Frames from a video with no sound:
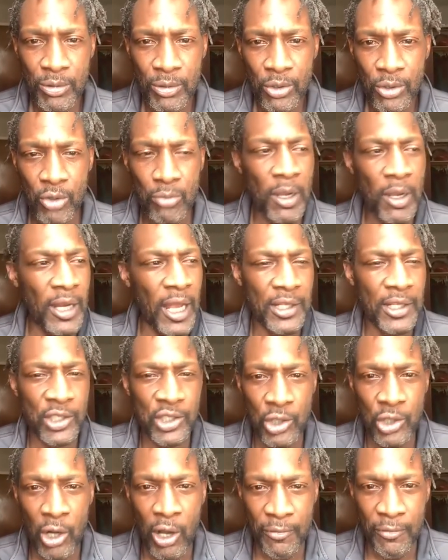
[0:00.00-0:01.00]
You may like to
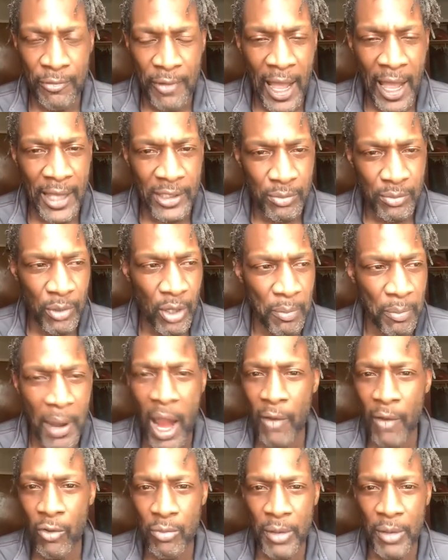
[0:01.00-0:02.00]
start fires and be a
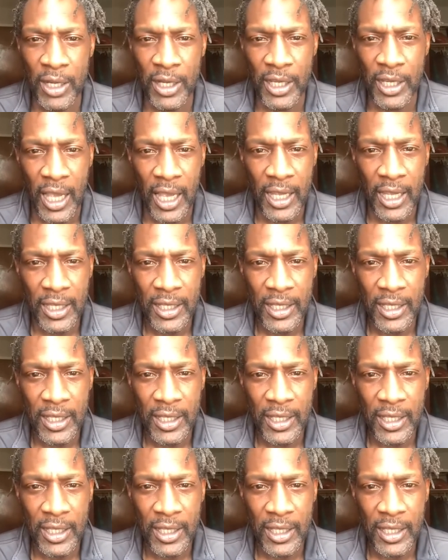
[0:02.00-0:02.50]
pyromaniac.